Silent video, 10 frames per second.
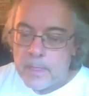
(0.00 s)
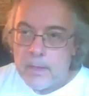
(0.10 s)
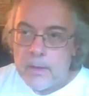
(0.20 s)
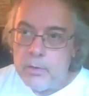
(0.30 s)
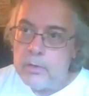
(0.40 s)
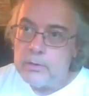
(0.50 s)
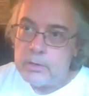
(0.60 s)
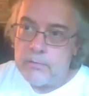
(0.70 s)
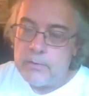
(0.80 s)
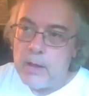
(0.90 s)
do you get sick
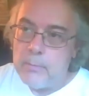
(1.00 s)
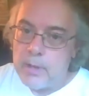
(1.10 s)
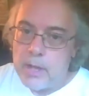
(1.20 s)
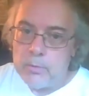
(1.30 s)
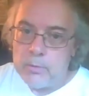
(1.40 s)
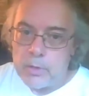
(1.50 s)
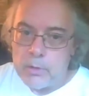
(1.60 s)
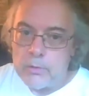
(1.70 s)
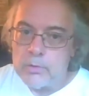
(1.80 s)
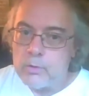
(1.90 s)
of not being able to go to
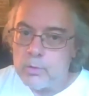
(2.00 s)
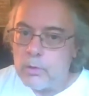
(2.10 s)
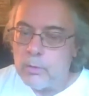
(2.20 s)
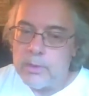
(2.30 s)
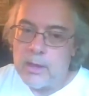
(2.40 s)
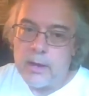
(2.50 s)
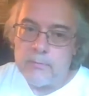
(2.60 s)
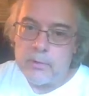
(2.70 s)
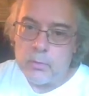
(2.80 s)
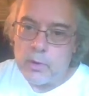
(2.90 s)
the store without having
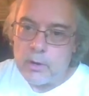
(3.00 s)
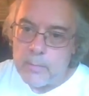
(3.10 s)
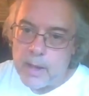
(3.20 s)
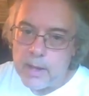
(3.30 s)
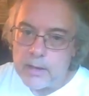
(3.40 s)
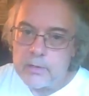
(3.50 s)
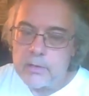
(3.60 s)
to wear a mask?